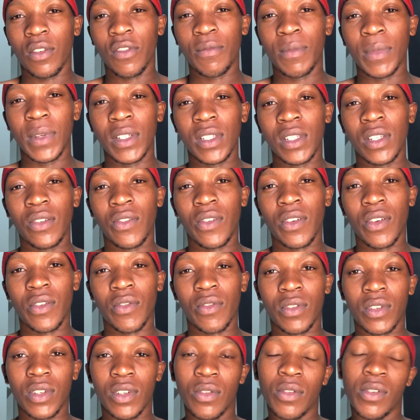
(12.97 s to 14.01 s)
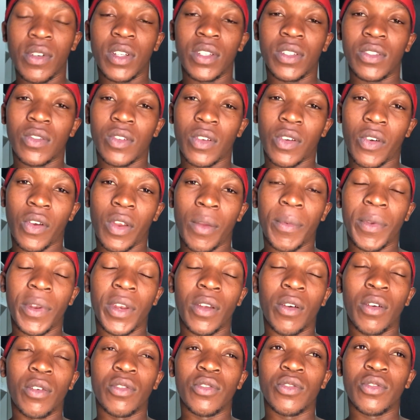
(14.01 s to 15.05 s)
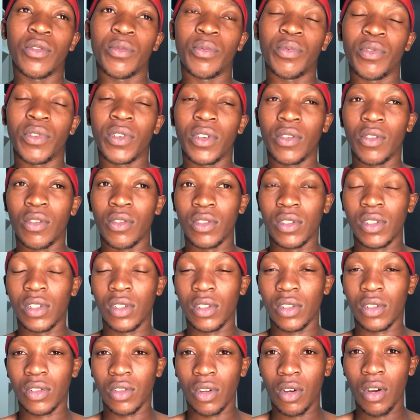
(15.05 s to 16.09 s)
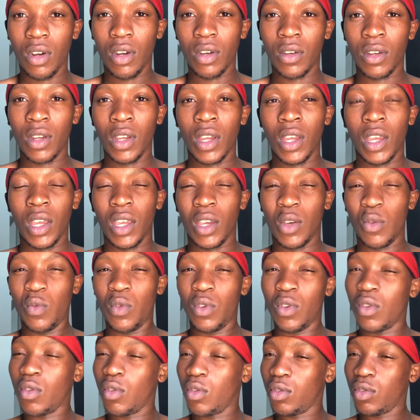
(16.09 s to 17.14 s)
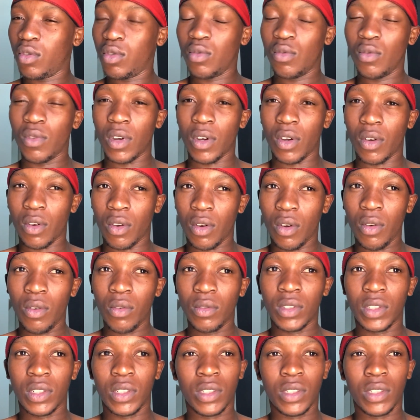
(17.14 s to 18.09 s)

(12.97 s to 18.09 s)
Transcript: my skincare routine on Instagram and I also put it on TikTok a week or two ago.